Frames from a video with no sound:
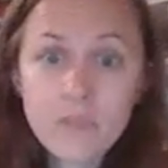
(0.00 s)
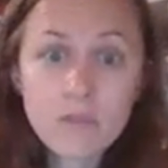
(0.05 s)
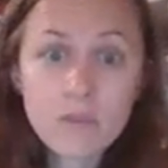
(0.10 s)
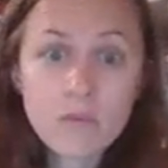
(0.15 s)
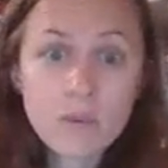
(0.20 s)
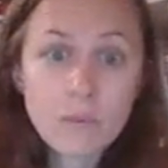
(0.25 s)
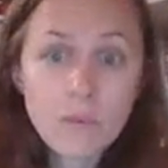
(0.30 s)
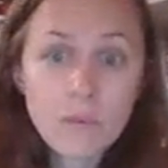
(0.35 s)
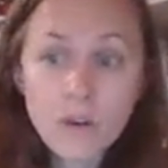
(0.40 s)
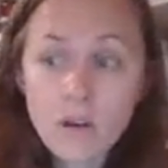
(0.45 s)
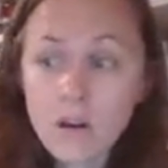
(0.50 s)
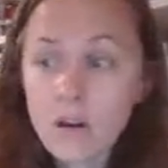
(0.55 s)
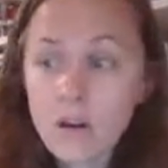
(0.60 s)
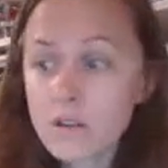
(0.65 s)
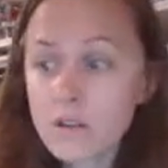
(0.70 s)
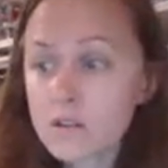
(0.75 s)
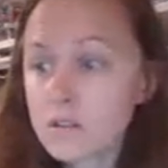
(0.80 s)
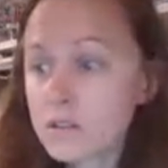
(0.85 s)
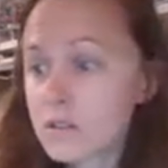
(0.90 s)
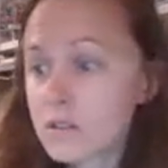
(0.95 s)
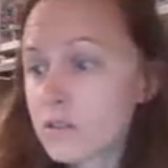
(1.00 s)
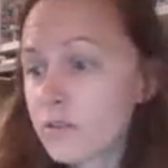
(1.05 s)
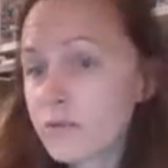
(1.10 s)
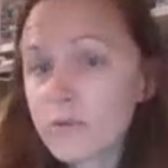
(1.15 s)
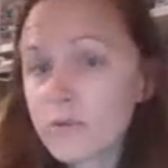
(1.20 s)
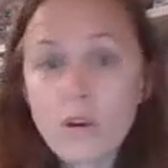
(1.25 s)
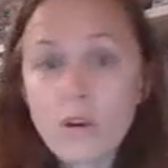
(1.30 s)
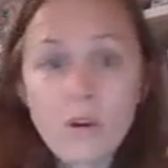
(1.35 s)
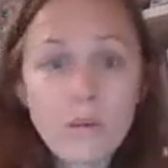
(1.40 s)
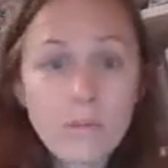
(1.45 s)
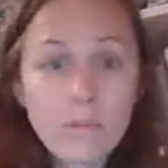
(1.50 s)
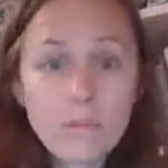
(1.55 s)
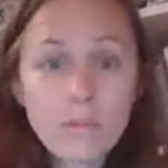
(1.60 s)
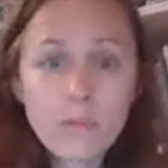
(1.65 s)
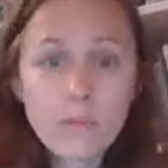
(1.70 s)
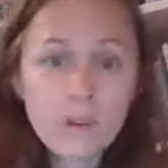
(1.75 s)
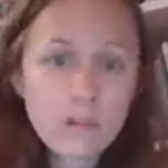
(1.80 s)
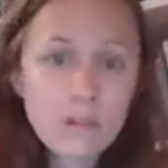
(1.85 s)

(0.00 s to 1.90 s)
remarks from,